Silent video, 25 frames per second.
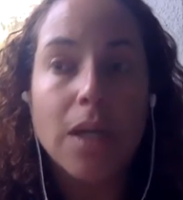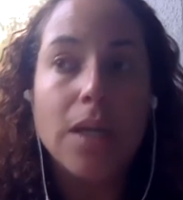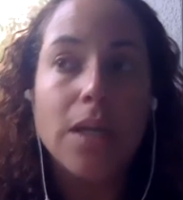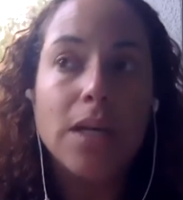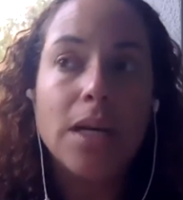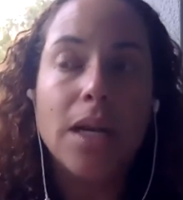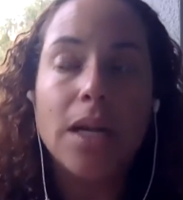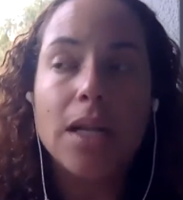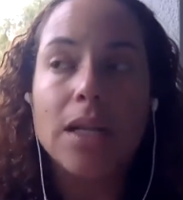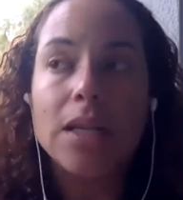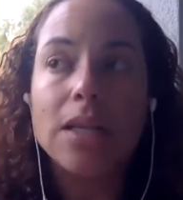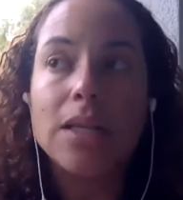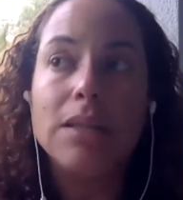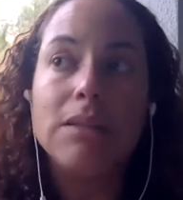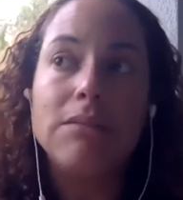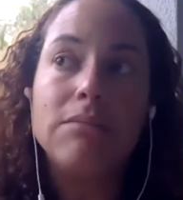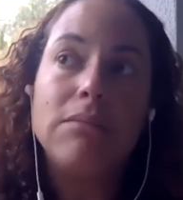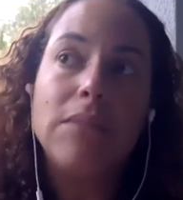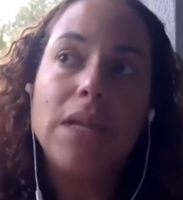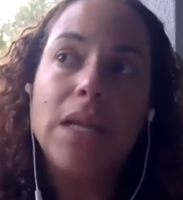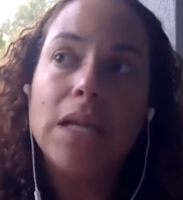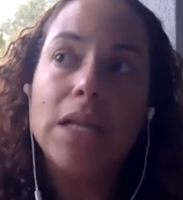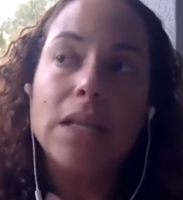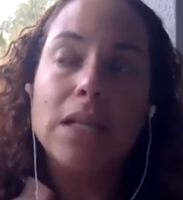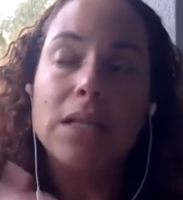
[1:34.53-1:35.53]
Not
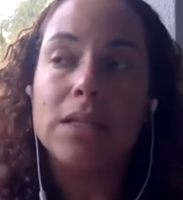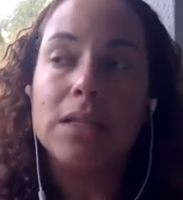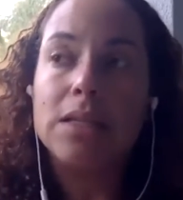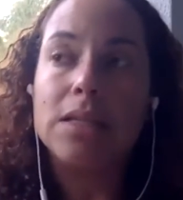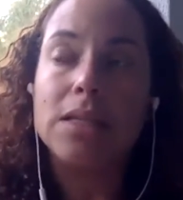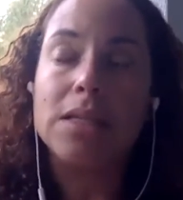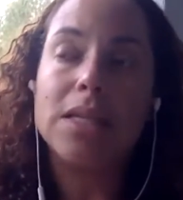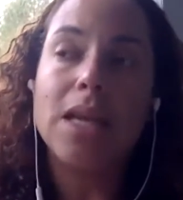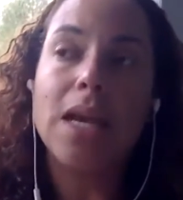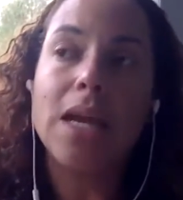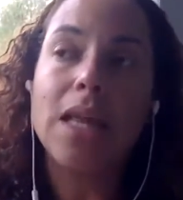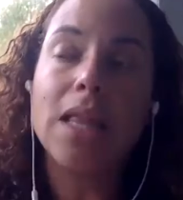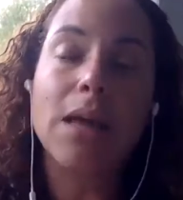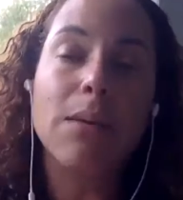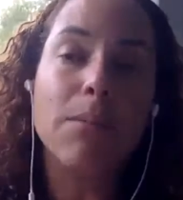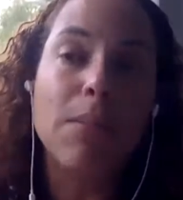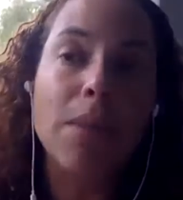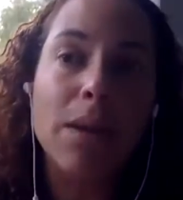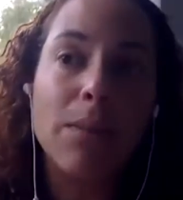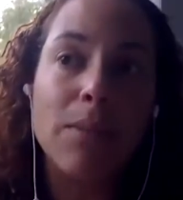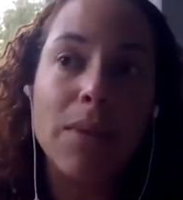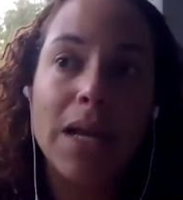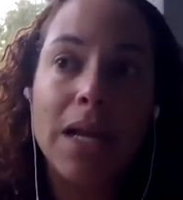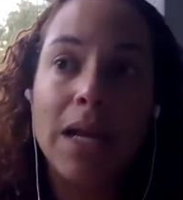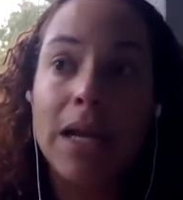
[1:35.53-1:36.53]
needless to say that
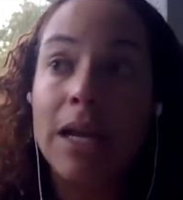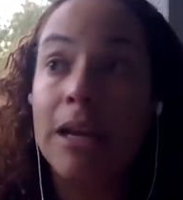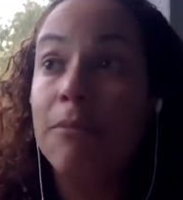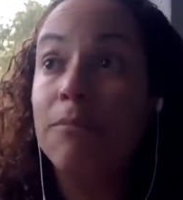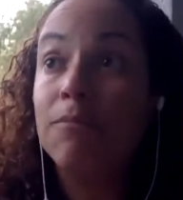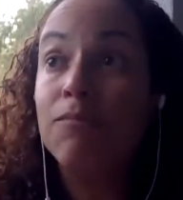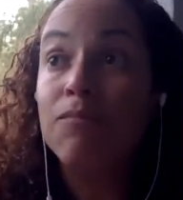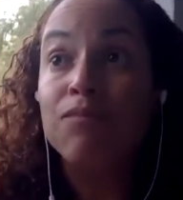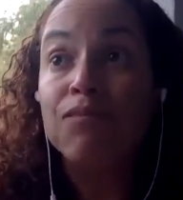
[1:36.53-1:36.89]
maybe